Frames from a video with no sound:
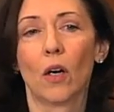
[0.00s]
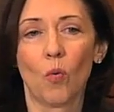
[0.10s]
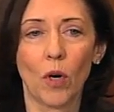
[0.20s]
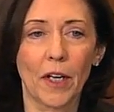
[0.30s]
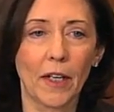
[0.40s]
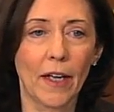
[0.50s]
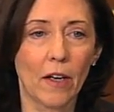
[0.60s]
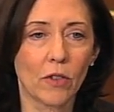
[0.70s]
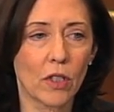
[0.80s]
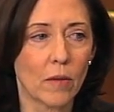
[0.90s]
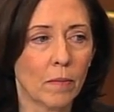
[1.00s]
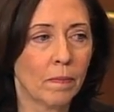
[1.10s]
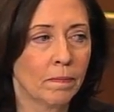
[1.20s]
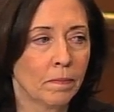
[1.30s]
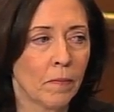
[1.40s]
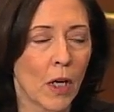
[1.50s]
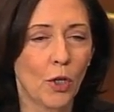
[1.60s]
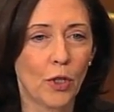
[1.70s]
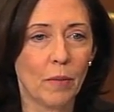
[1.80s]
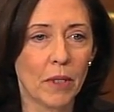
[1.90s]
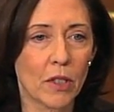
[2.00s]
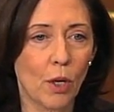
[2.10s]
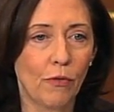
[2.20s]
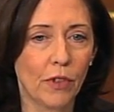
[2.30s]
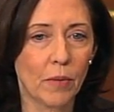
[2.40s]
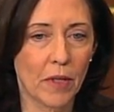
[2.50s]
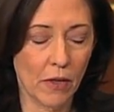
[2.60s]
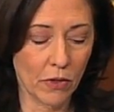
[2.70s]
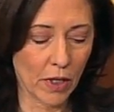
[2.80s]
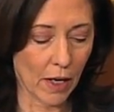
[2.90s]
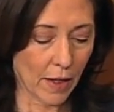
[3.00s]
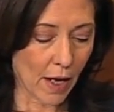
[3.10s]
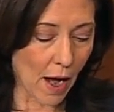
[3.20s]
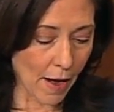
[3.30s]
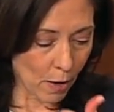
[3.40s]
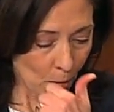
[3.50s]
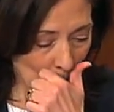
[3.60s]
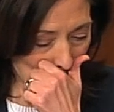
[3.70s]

working out some agreements, hopefully with the other side of the aisle,